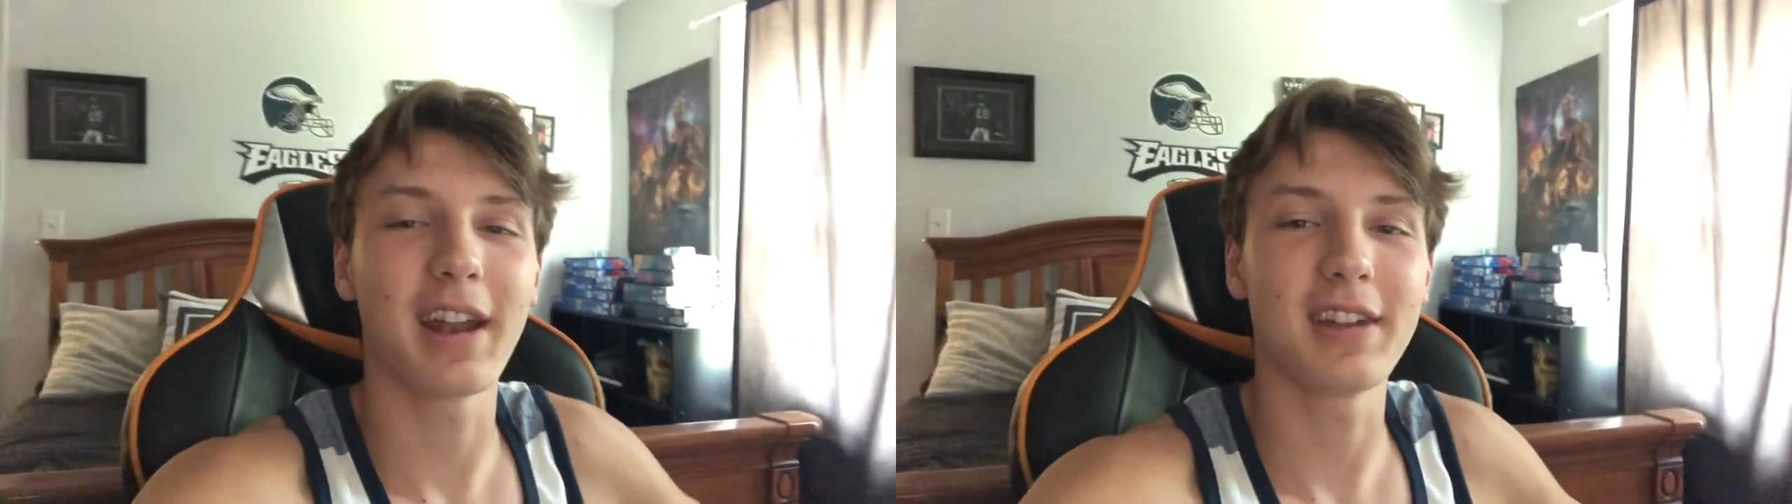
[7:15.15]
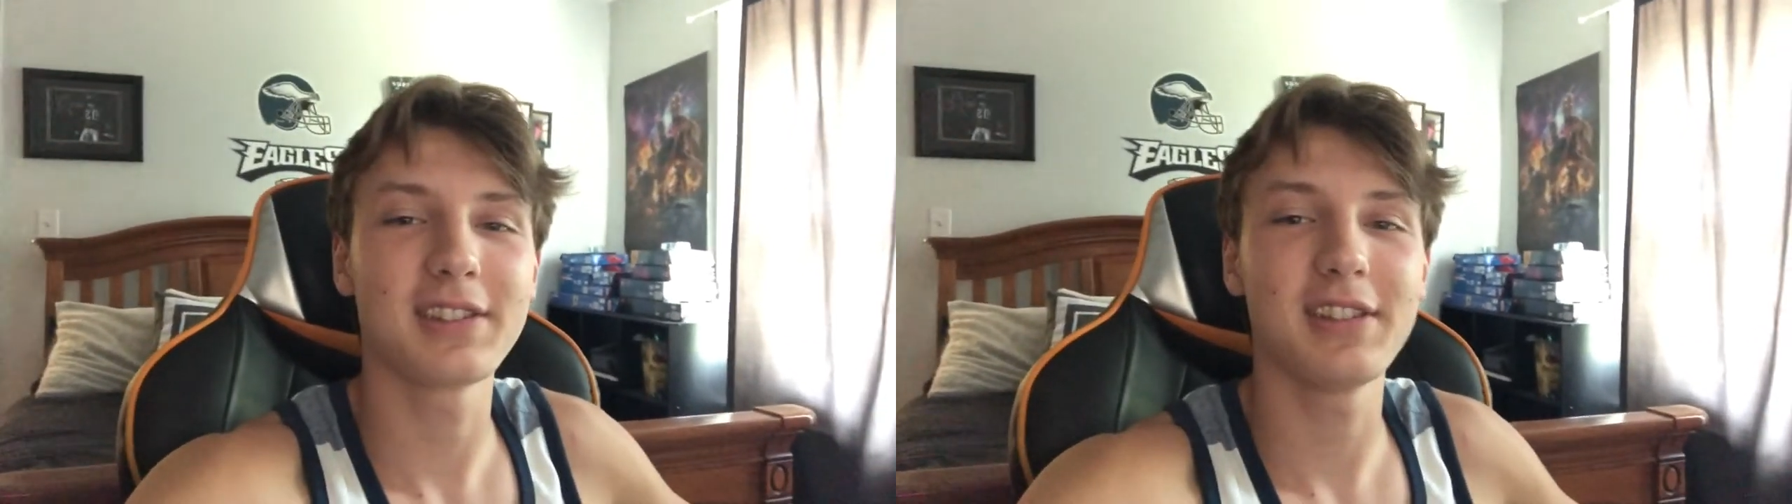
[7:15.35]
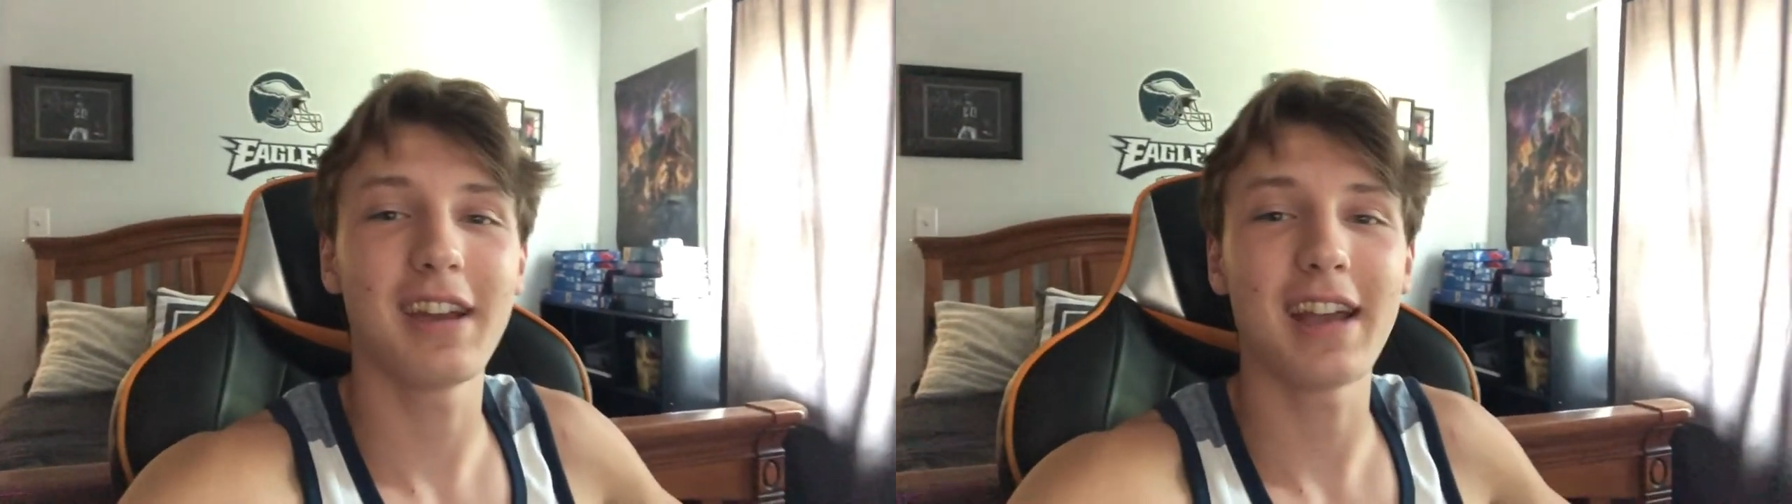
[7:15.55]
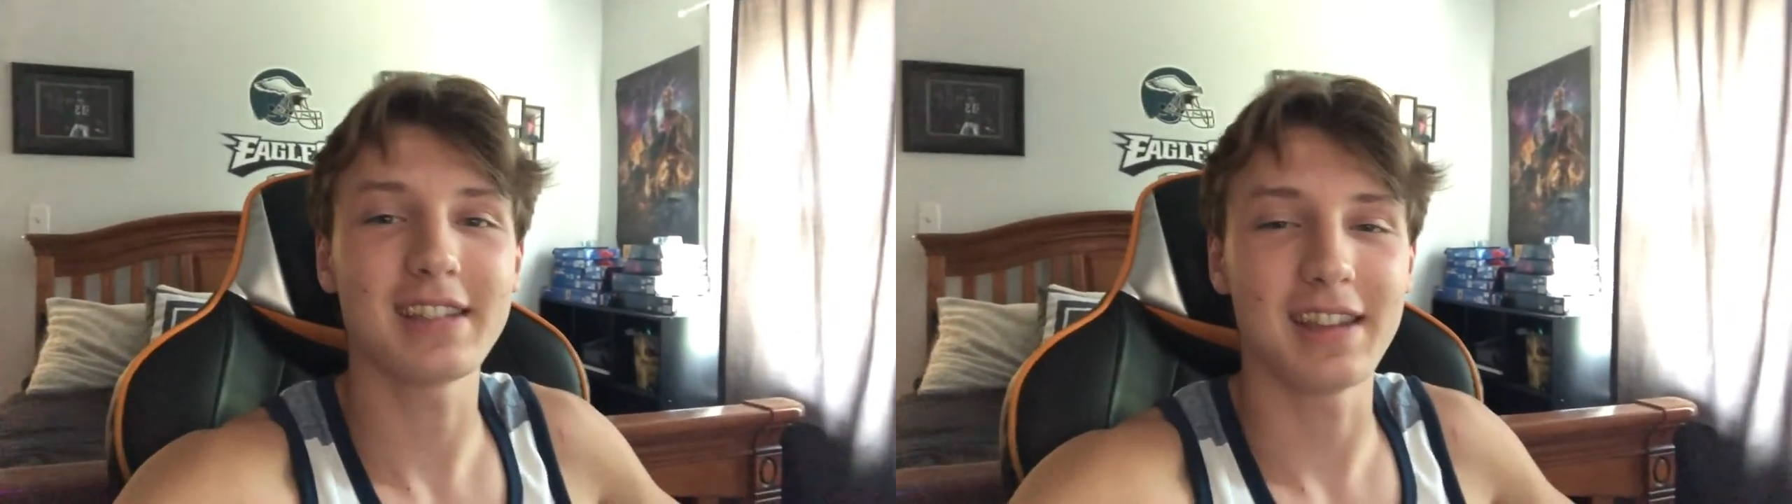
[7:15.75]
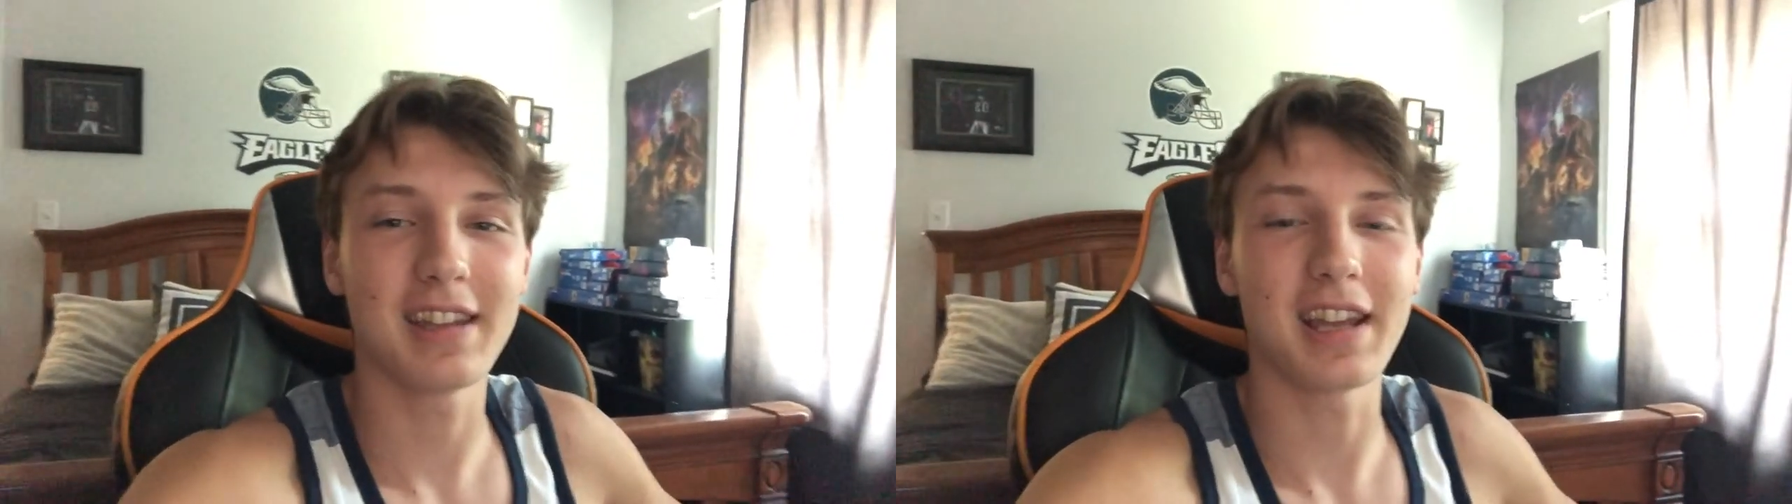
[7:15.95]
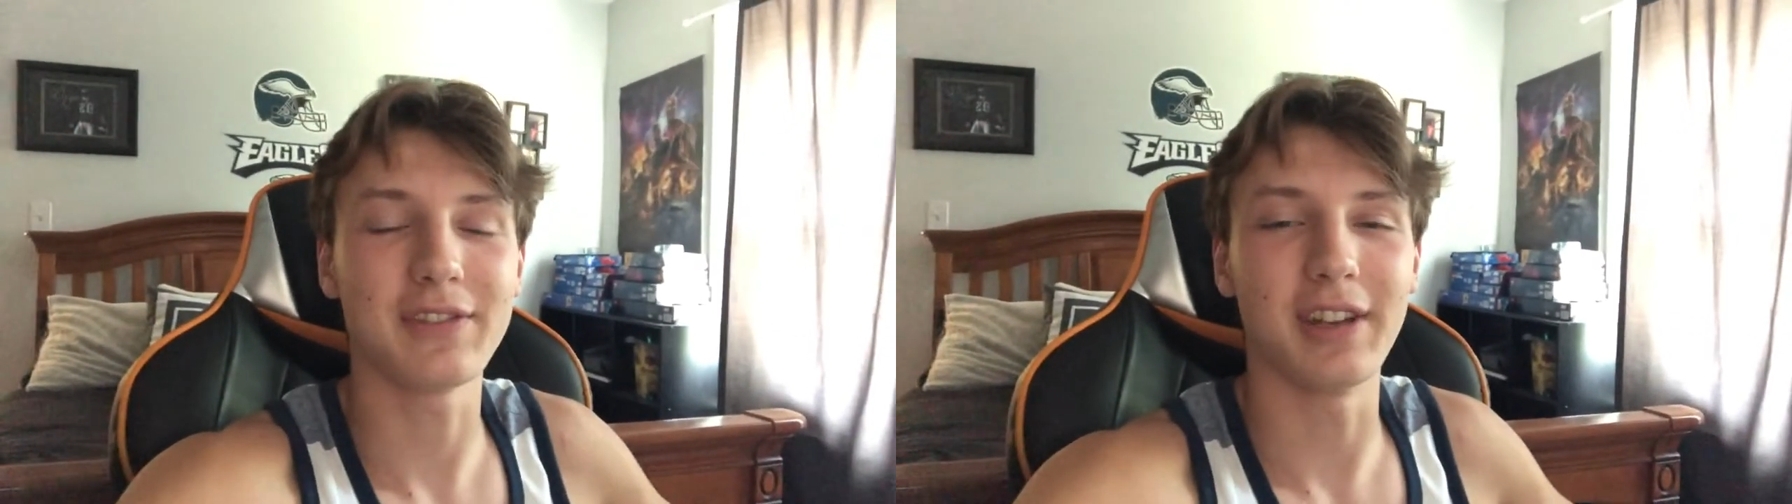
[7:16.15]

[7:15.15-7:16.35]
And I'll see you guys in the next